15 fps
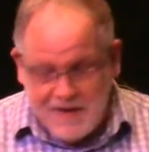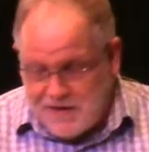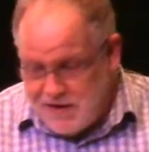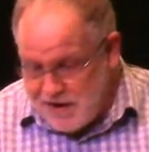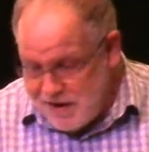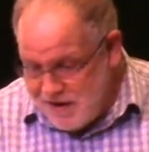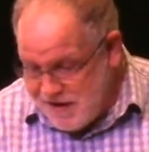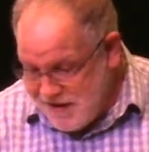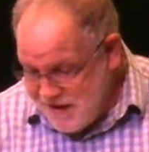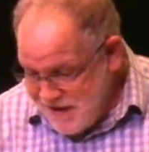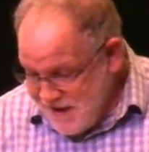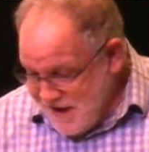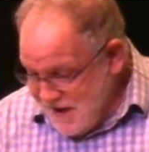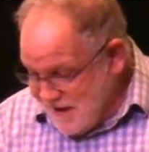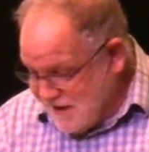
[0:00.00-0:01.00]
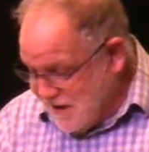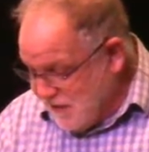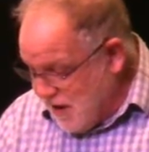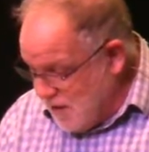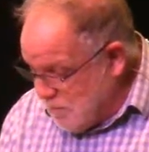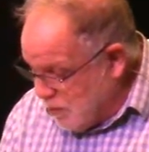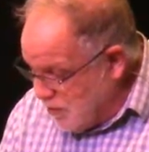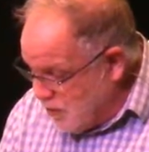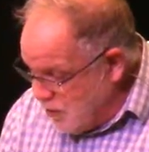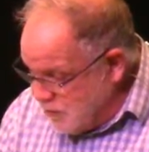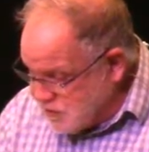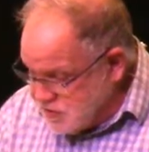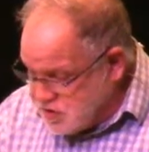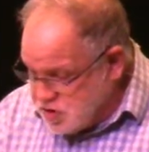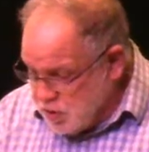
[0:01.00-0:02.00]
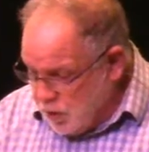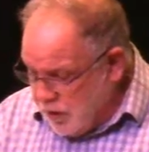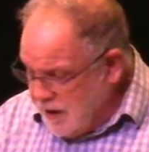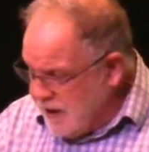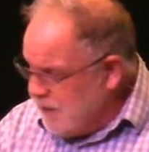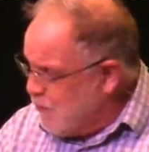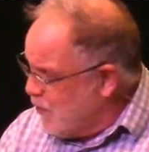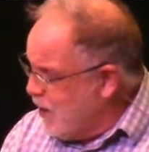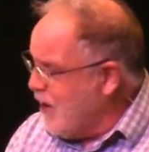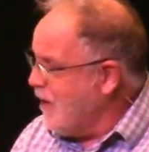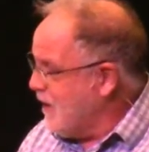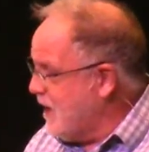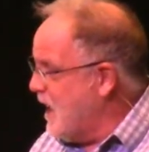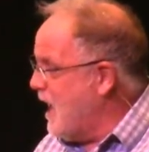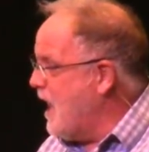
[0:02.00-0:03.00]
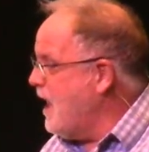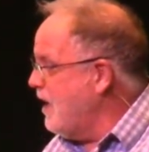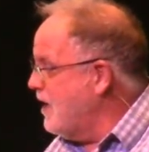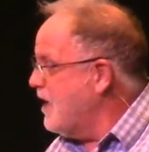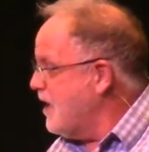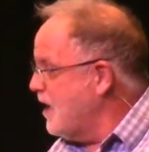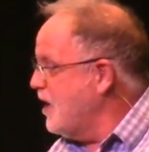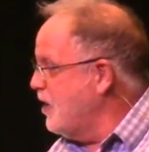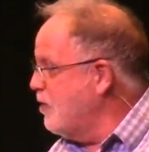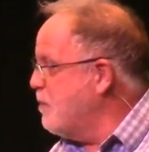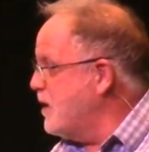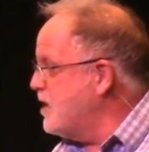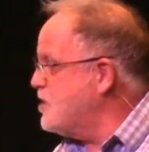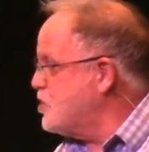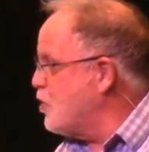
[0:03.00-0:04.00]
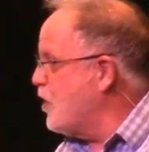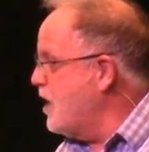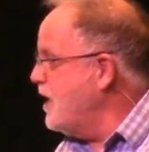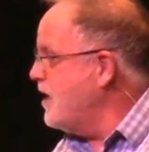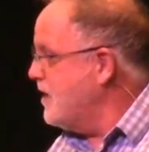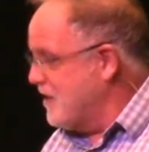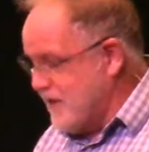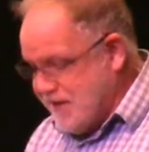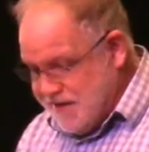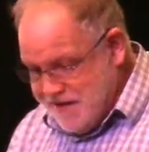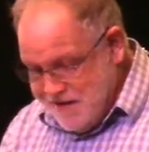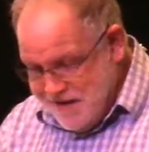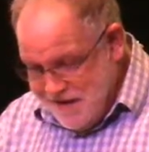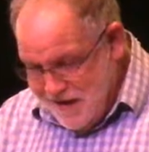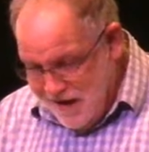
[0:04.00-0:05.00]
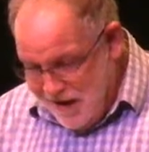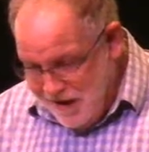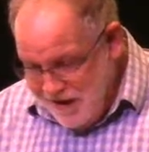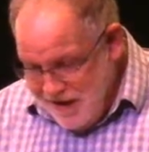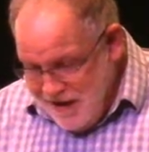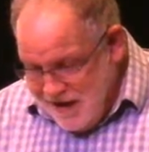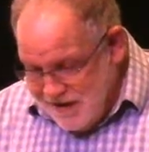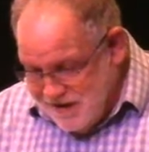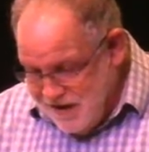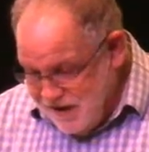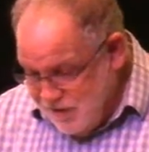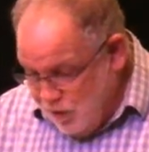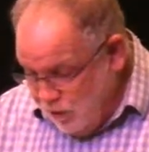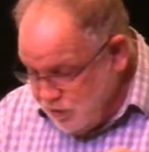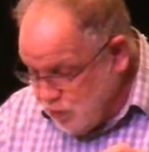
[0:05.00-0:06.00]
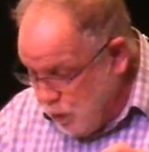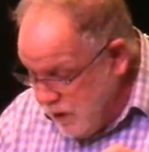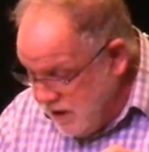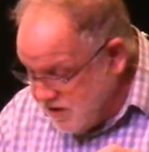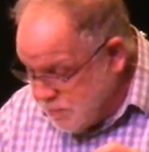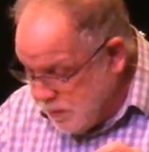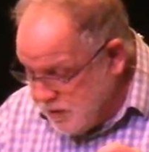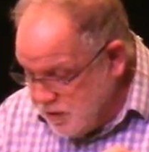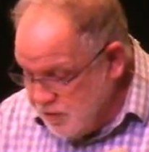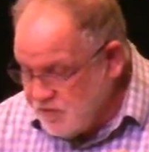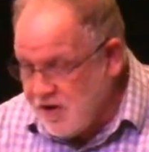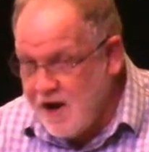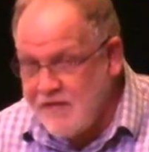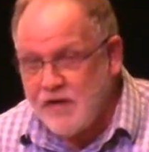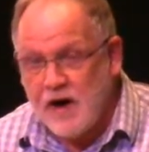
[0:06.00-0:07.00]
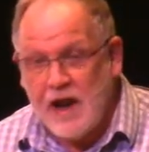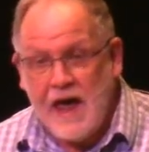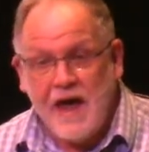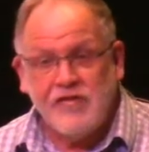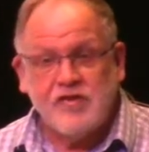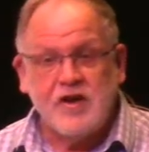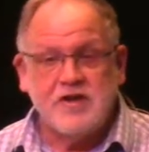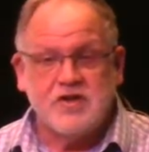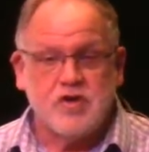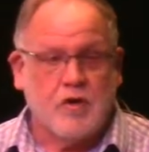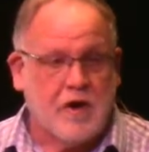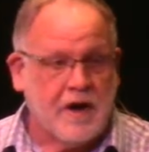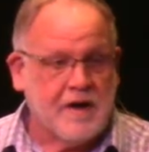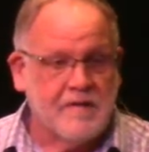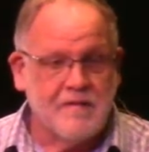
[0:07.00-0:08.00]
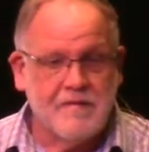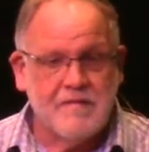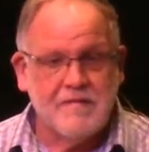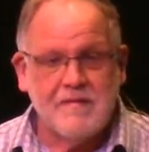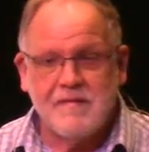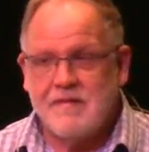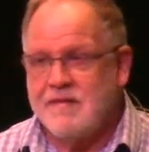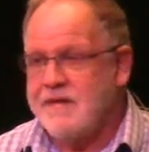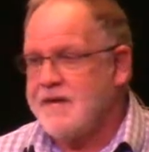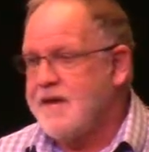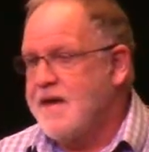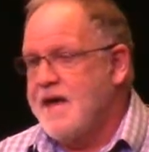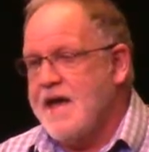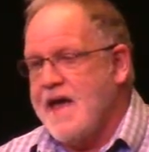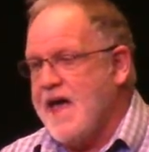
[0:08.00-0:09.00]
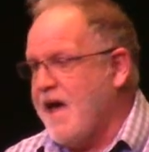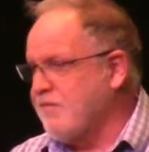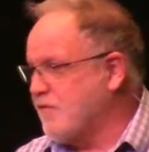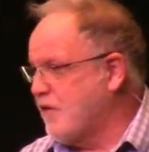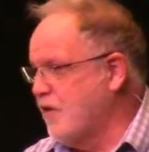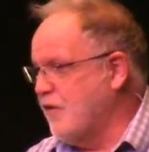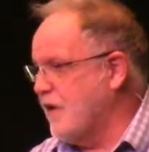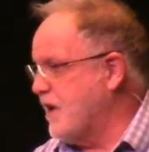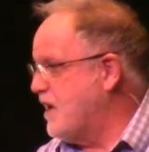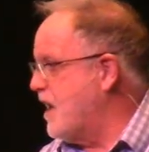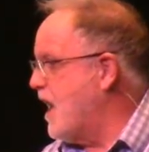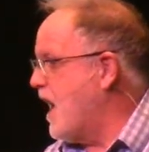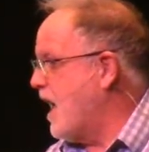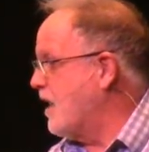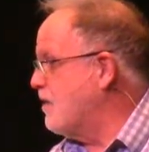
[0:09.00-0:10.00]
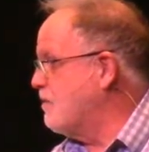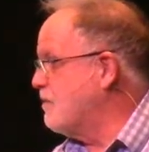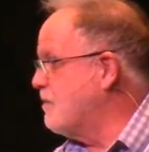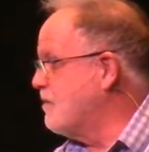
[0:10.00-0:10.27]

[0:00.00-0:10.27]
Did, did they produce joy? Well, yeah, a little bit of joy. Uh, did those wins produce everlasting joy? Absolutely not.